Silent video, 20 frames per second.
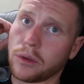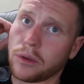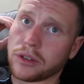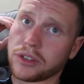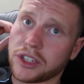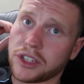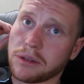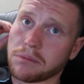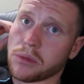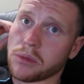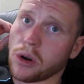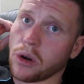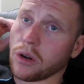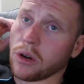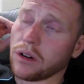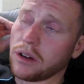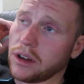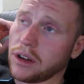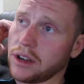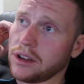if you want to see
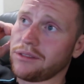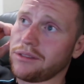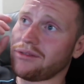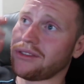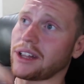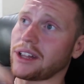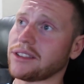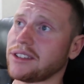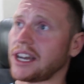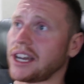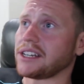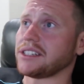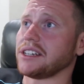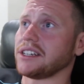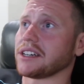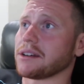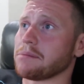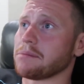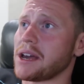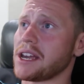more
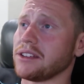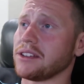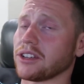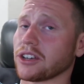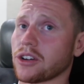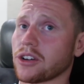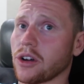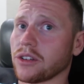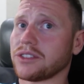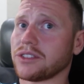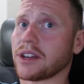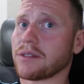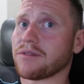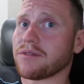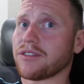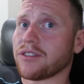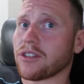fantastic, amazing content